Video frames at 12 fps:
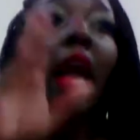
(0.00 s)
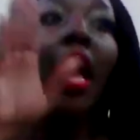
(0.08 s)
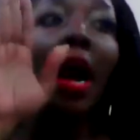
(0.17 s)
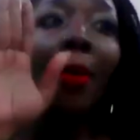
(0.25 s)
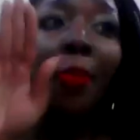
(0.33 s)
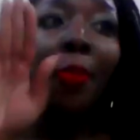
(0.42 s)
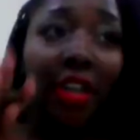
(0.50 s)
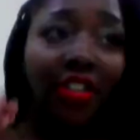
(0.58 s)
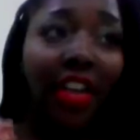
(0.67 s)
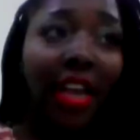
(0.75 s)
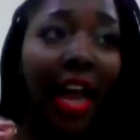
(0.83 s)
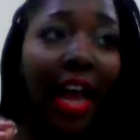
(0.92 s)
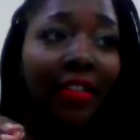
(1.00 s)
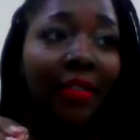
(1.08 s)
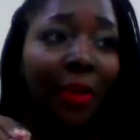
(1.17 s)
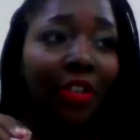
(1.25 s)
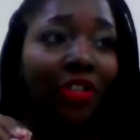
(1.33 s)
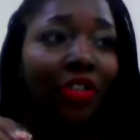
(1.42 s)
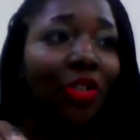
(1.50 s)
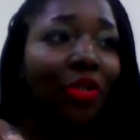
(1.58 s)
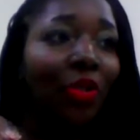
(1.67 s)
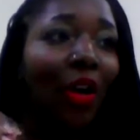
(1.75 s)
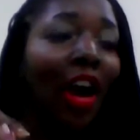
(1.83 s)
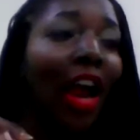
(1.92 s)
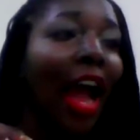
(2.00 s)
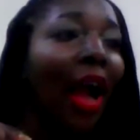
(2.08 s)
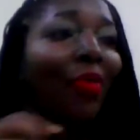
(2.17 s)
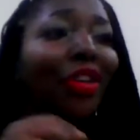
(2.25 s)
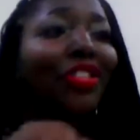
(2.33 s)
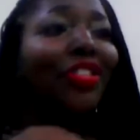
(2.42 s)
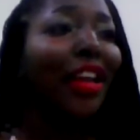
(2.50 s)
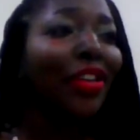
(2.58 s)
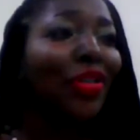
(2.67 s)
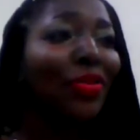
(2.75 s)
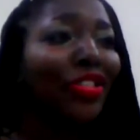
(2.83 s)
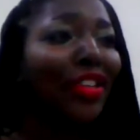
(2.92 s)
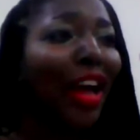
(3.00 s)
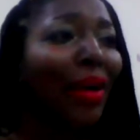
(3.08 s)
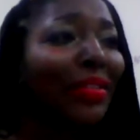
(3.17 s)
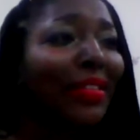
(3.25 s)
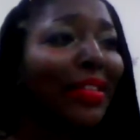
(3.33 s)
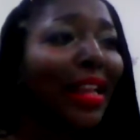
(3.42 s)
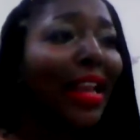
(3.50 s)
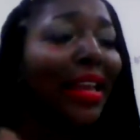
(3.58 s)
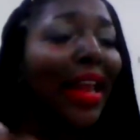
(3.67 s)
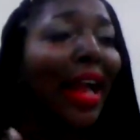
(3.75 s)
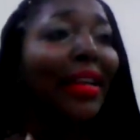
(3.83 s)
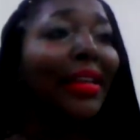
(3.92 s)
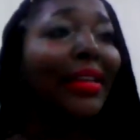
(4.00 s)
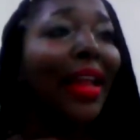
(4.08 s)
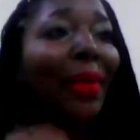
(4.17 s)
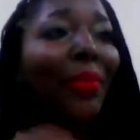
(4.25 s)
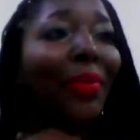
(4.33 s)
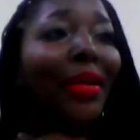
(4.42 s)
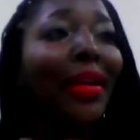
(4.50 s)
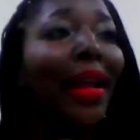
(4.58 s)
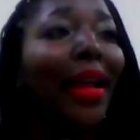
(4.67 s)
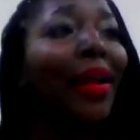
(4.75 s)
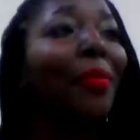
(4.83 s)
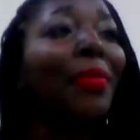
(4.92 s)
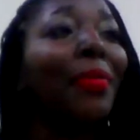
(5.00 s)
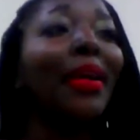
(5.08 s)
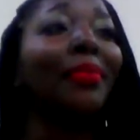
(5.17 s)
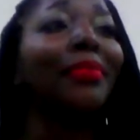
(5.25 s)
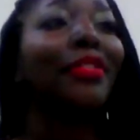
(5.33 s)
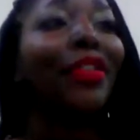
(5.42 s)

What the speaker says: Appreciate how special you are. I wish I knew what y'all was saying. I cannot read Arabic. I'm